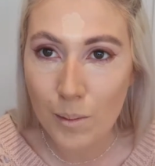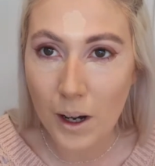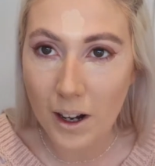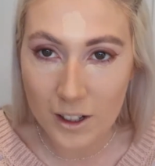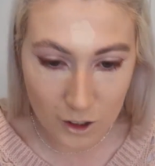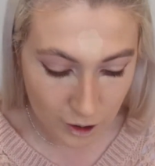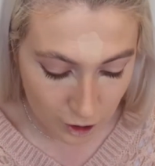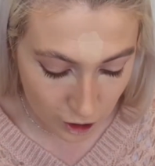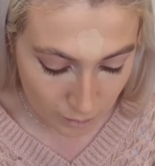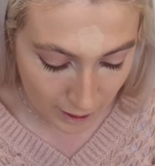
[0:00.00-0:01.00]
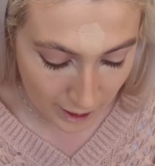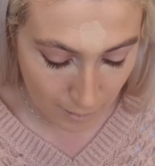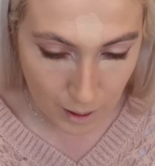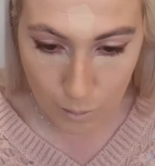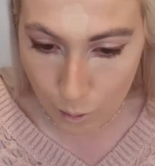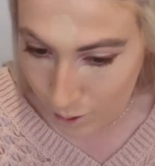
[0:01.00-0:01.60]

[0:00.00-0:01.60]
But you can just make it a bit more